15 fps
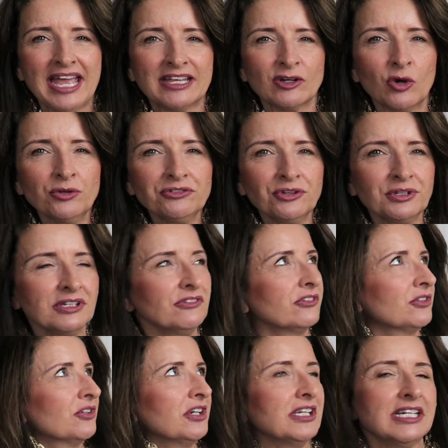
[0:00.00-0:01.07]
and also
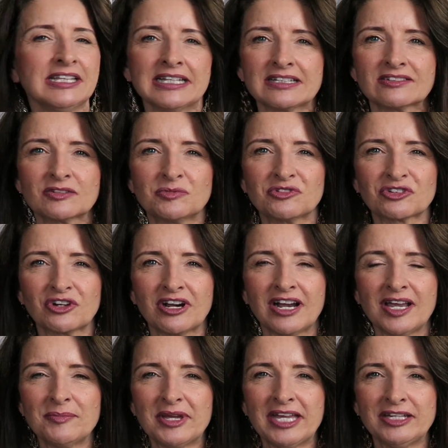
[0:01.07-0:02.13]
consider hitting that
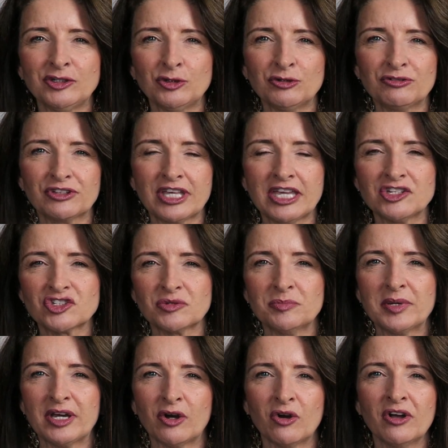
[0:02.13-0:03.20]
subscribe and
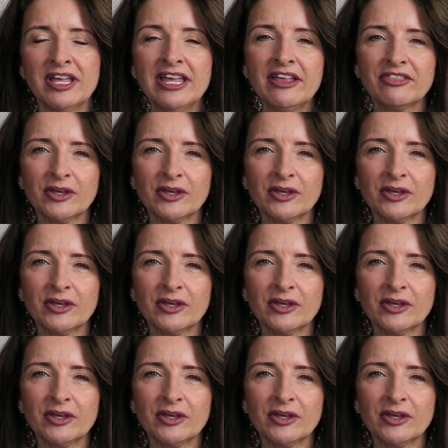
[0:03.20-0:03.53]
notification bell.